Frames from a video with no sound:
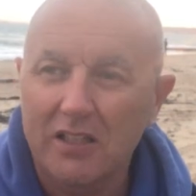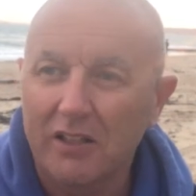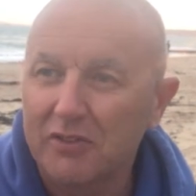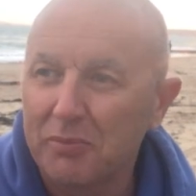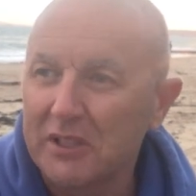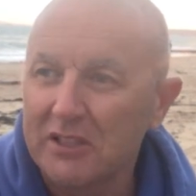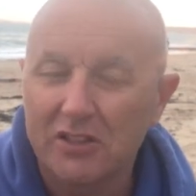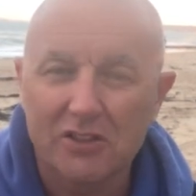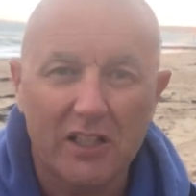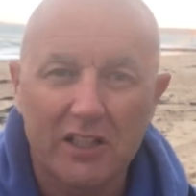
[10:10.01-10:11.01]
They've been
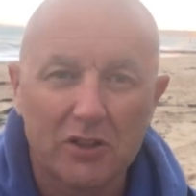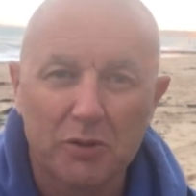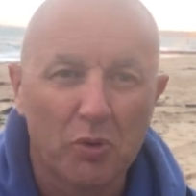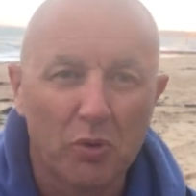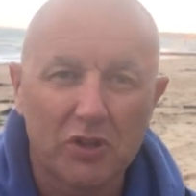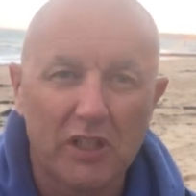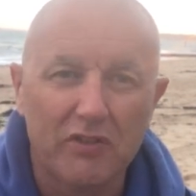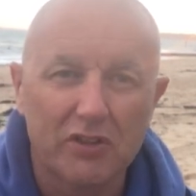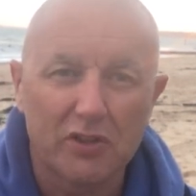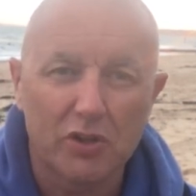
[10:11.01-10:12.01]
just taking small
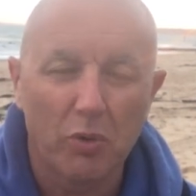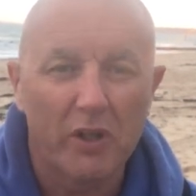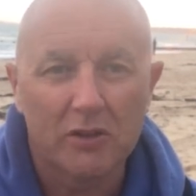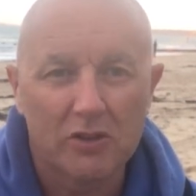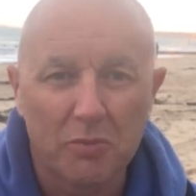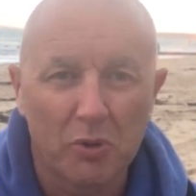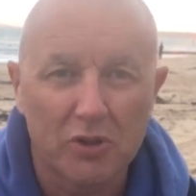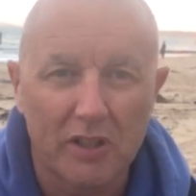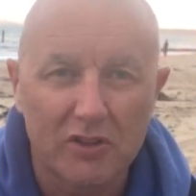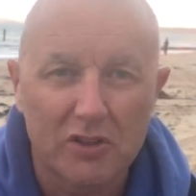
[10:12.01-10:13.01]
slivers of squid and small
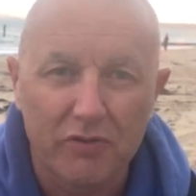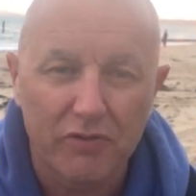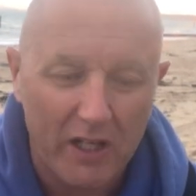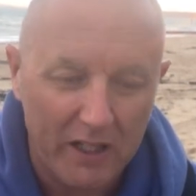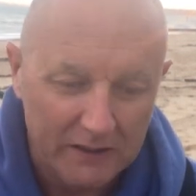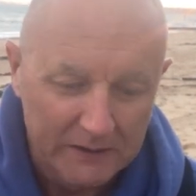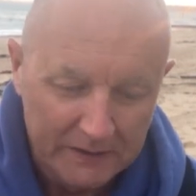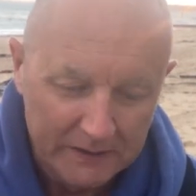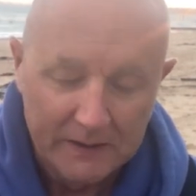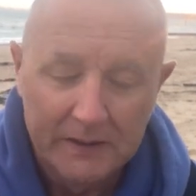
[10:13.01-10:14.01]
slivers of
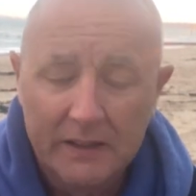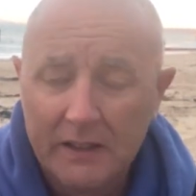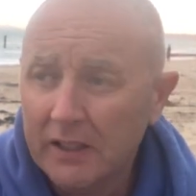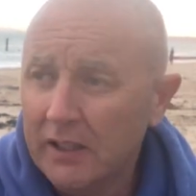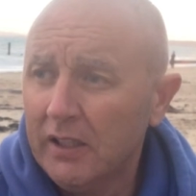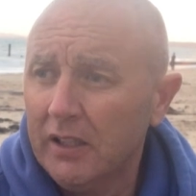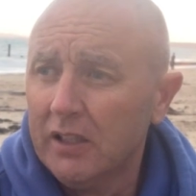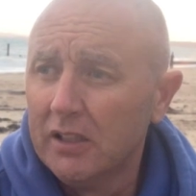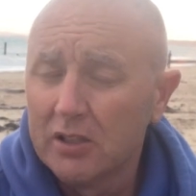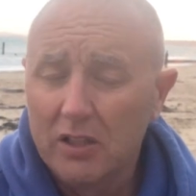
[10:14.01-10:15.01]

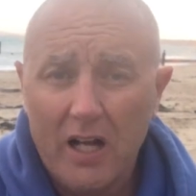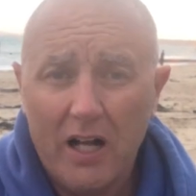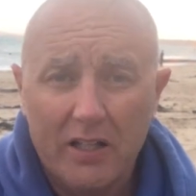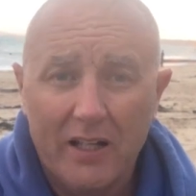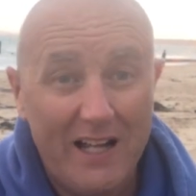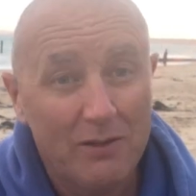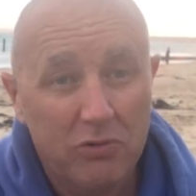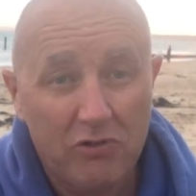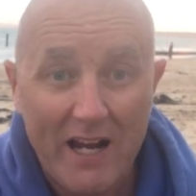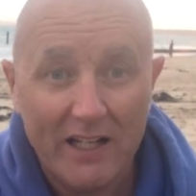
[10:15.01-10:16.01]
lug
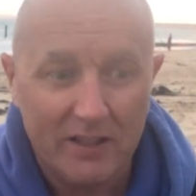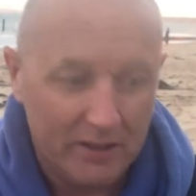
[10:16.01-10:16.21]
and rag,